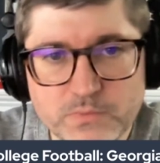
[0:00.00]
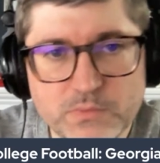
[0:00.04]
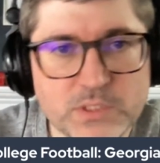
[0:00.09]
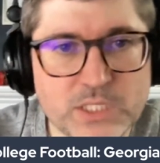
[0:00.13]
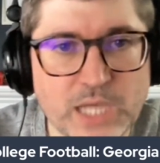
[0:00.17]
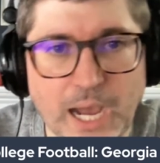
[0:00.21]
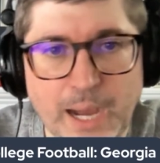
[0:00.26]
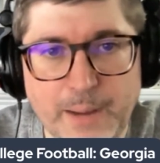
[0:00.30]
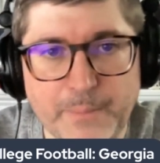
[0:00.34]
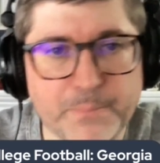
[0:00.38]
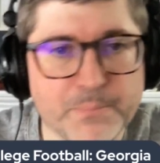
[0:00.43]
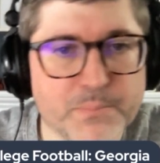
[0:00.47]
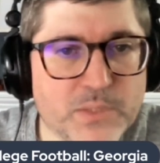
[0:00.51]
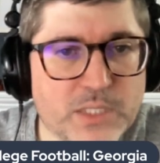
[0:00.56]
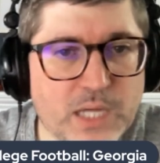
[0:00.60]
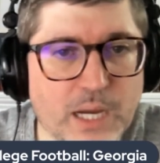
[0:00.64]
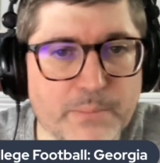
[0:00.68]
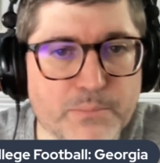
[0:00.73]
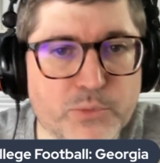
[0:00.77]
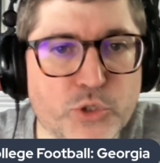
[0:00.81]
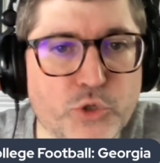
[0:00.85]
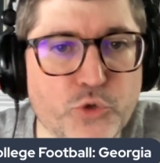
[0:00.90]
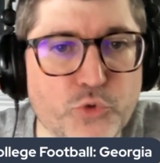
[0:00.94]
top
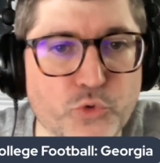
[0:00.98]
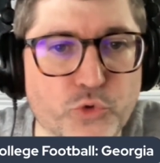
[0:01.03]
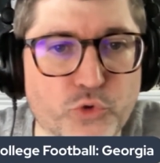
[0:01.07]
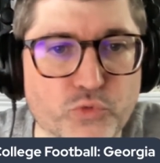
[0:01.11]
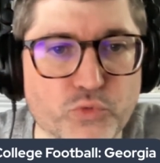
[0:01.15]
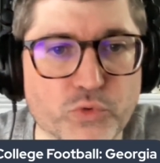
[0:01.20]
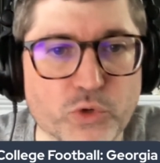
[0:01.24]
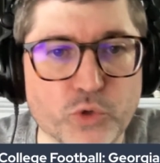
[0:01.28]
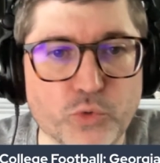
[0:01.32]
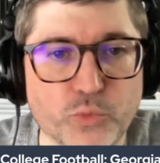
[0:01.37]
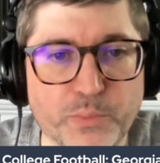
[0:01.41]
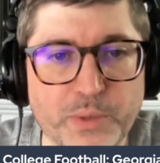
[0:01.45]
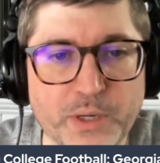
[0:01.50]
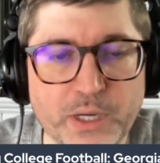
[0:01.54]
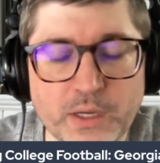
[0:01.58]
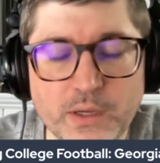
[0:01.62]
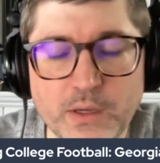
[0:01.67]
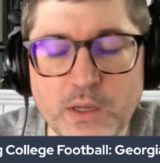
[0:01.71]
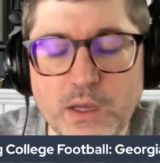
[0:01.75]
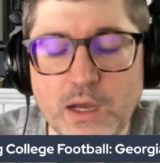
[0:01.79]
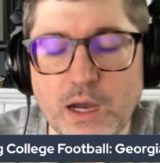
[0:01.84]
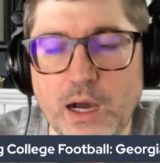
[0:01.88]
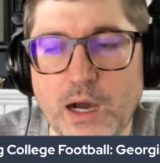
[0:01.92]
two group
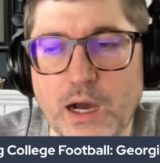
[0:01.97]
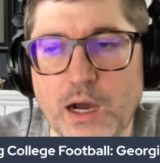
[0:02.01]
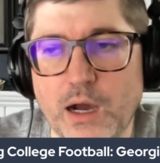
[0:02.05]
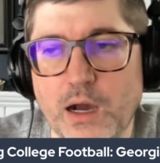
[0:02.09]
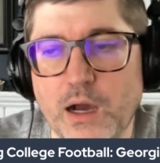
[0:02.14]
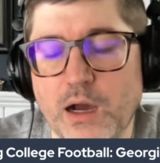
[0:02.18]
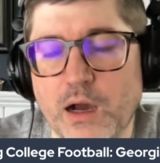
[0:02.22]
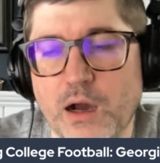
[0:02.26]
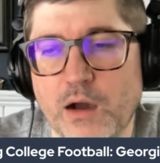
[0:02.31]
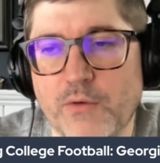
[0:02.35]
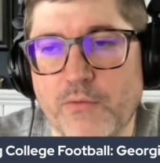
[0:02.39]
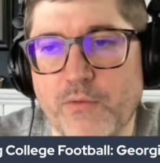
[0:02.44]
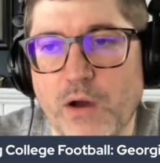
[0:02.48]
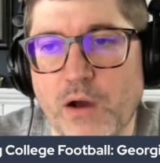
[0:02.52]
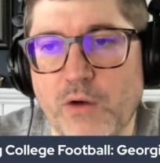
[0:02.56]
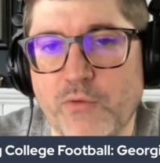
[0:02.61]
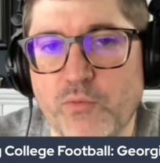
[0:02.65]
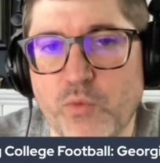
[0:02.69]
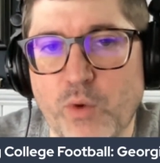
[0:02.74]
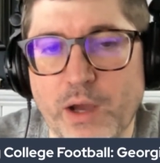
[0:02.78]
of